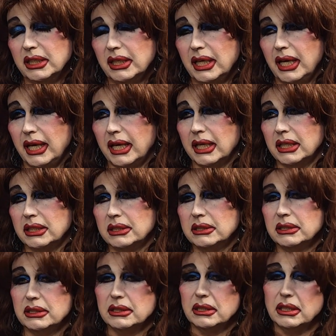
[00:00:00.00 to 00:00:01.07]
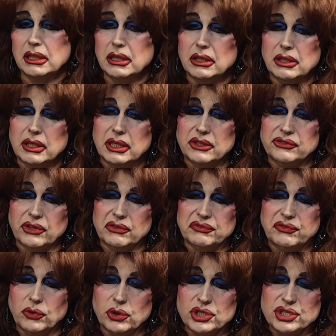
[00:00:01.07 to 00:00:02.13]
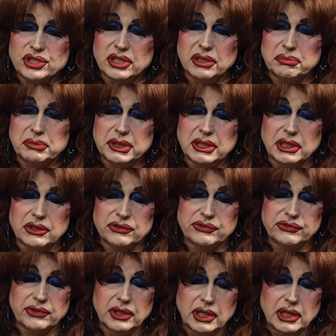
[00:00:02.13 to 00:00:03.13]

And it's unfortunate because